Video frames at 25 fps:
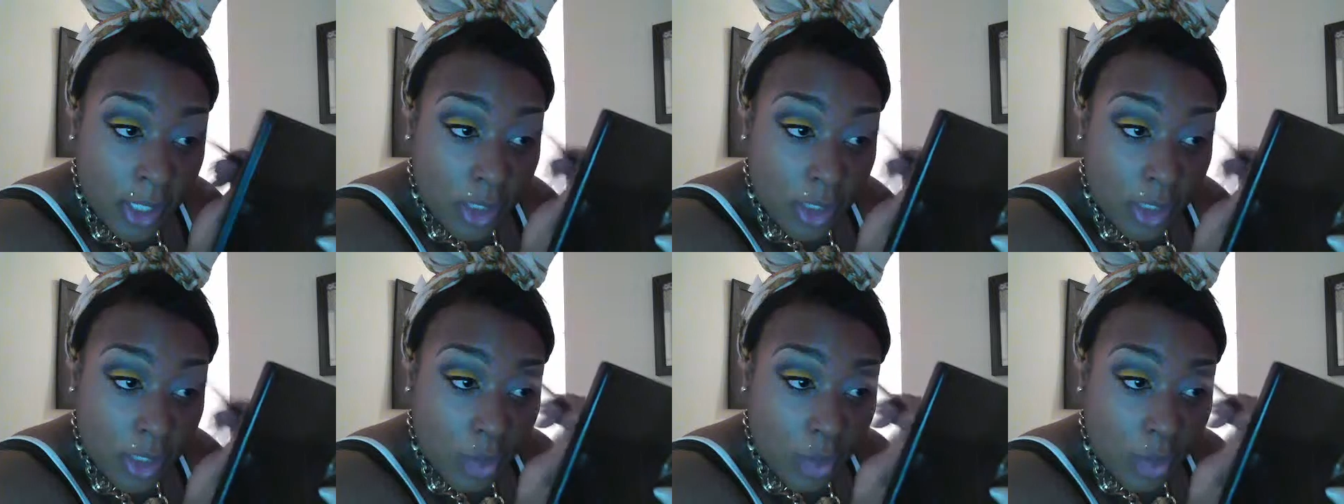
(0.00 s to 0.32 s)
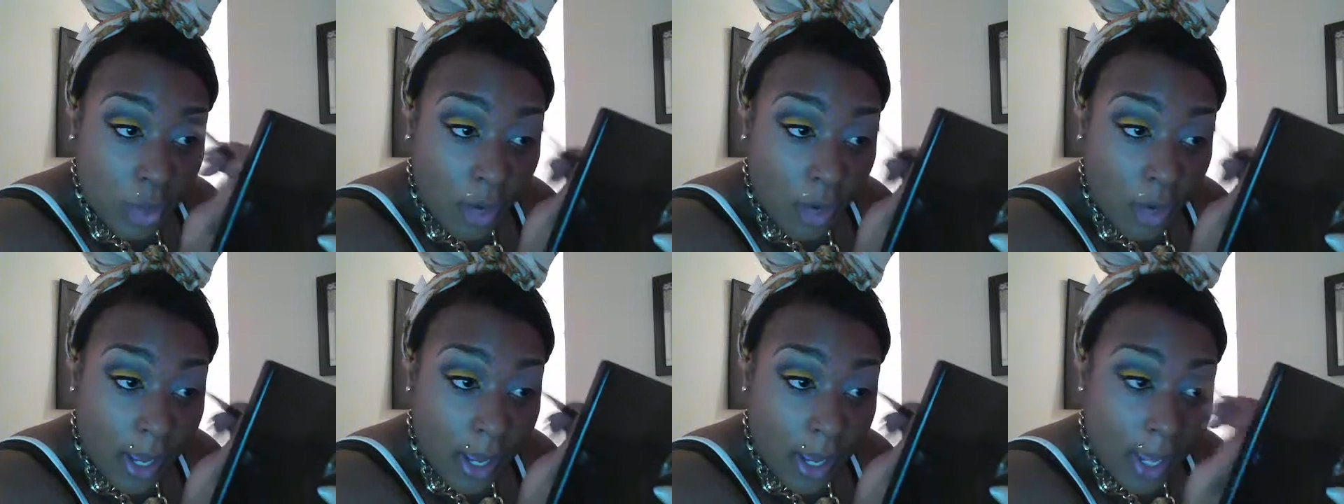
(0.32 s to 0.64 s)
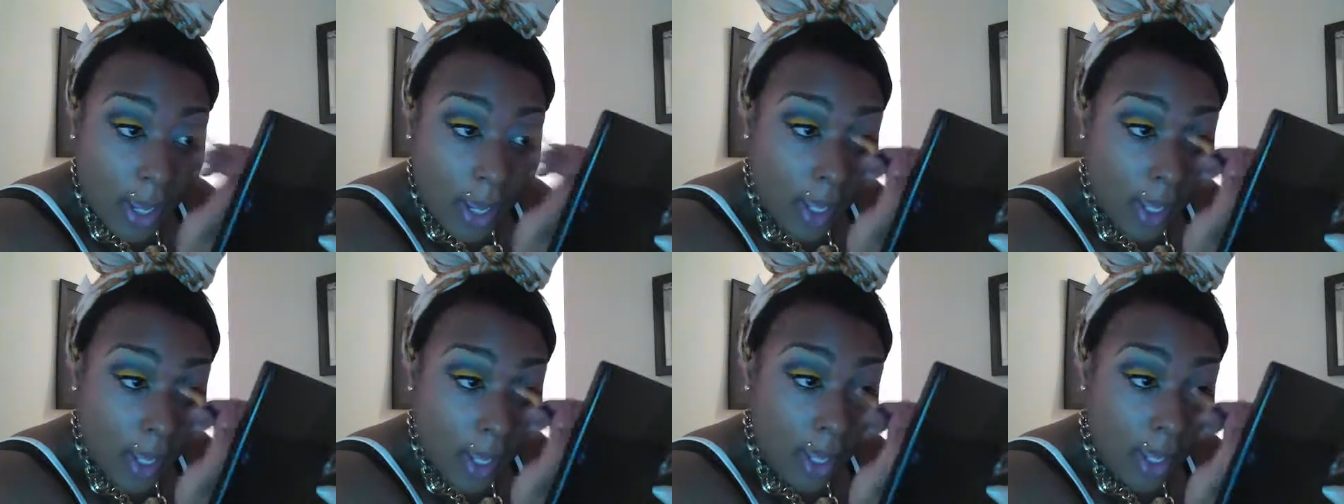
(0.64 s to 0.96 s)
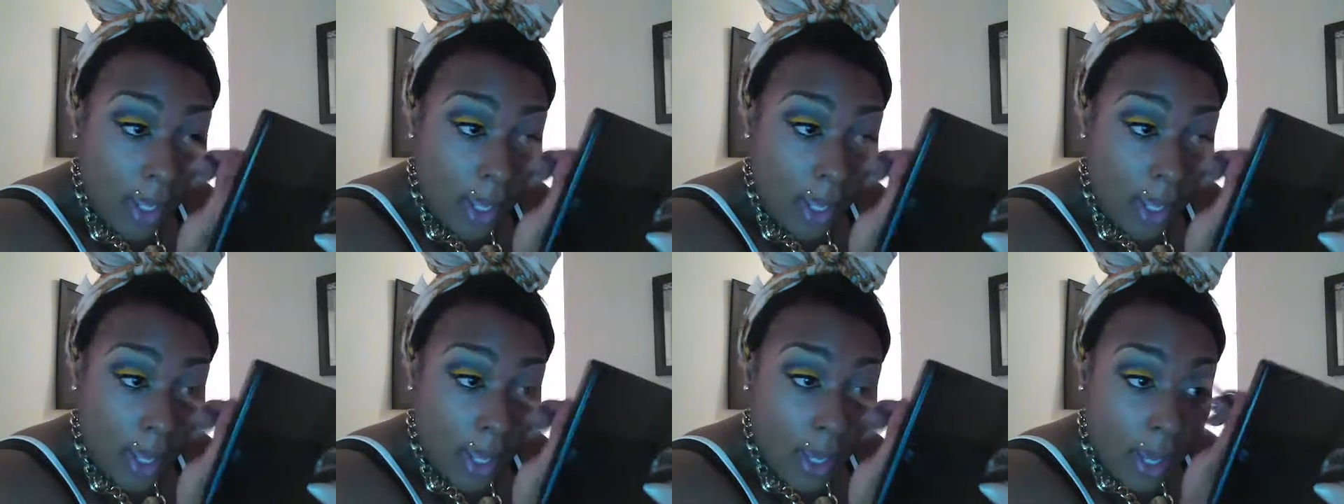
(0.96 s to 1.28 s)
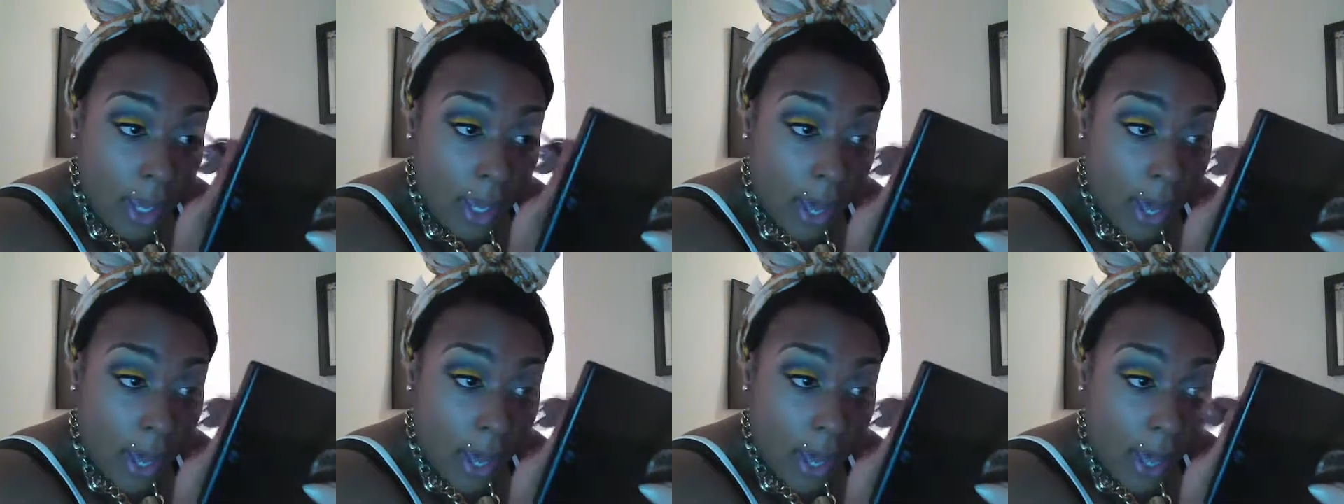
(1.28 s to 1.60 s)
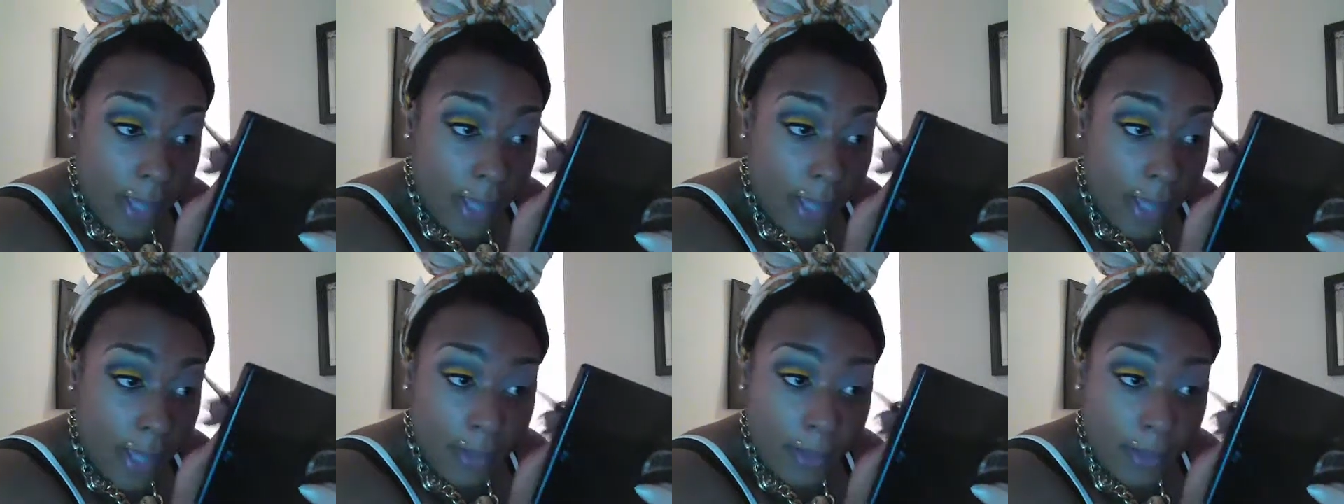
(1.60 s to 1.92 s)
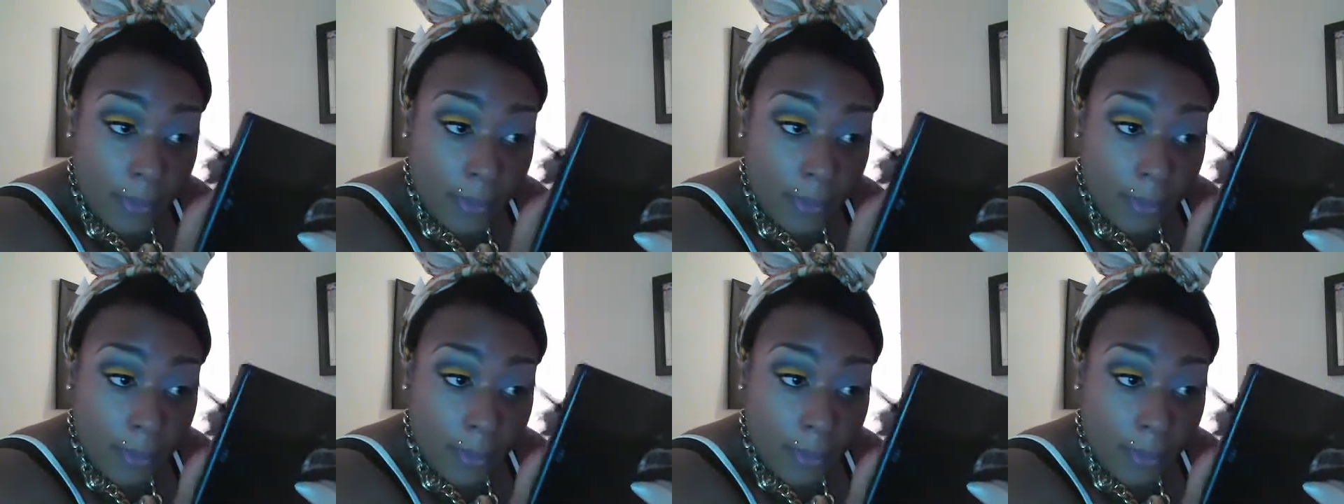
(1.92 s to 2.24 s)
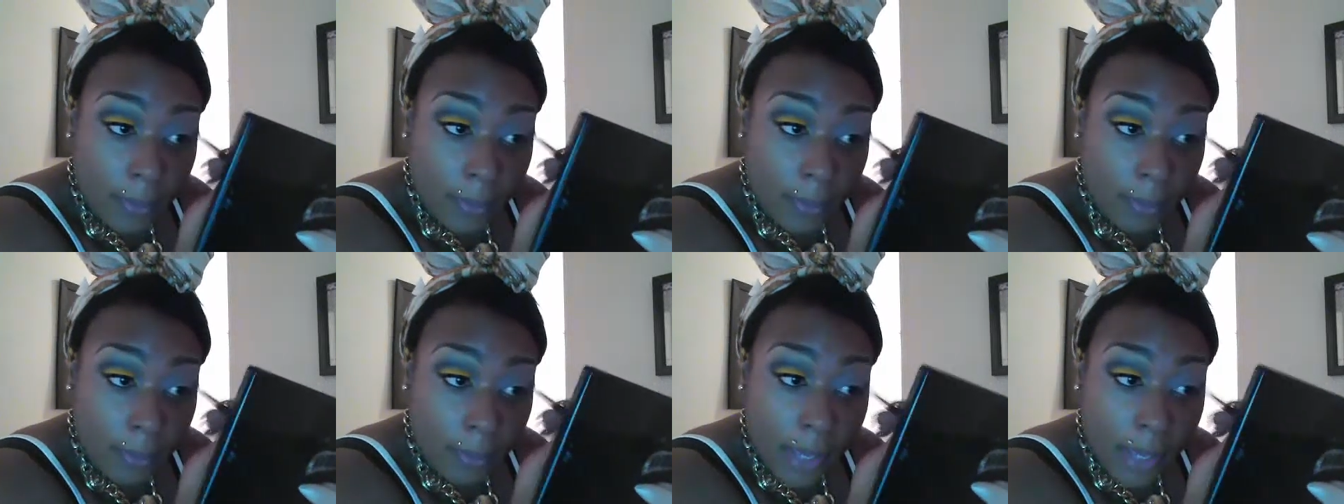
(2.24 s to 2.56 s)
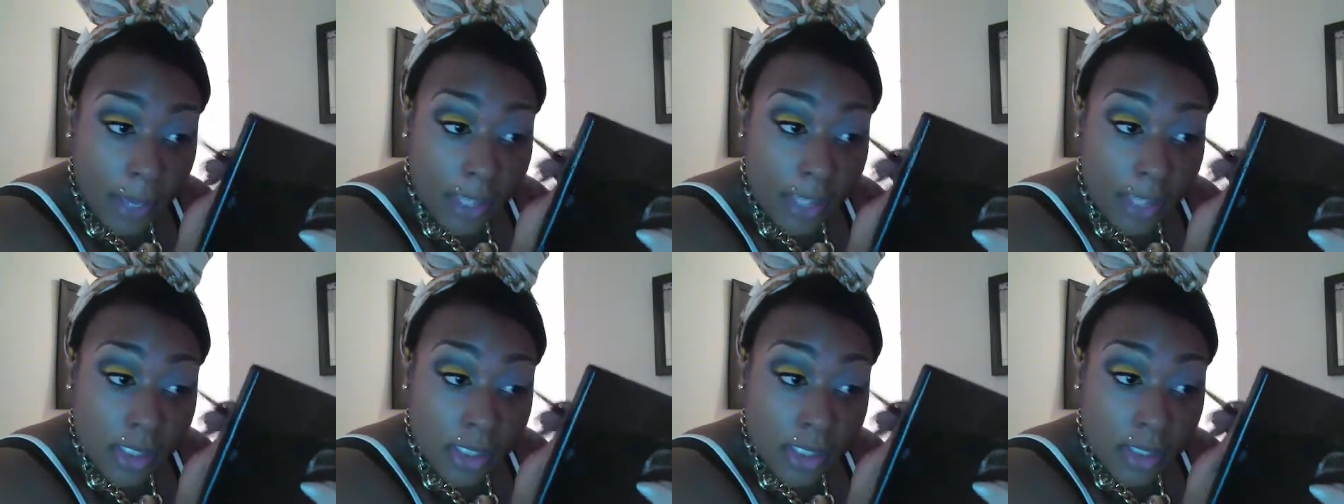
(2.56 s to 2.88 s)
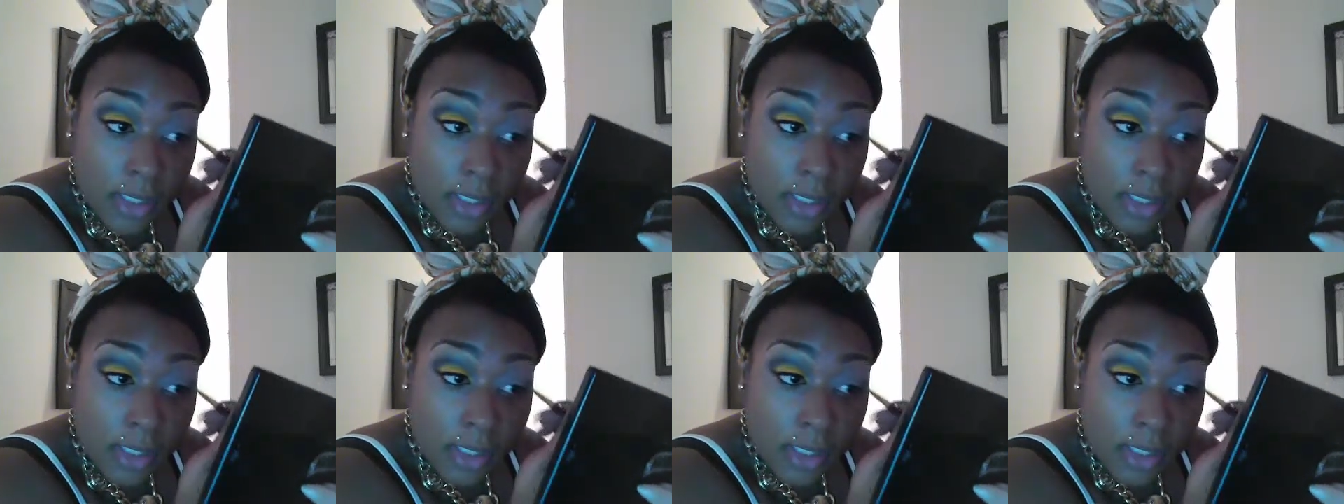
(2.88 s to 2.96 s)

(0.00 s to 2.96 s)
dry, hot mess.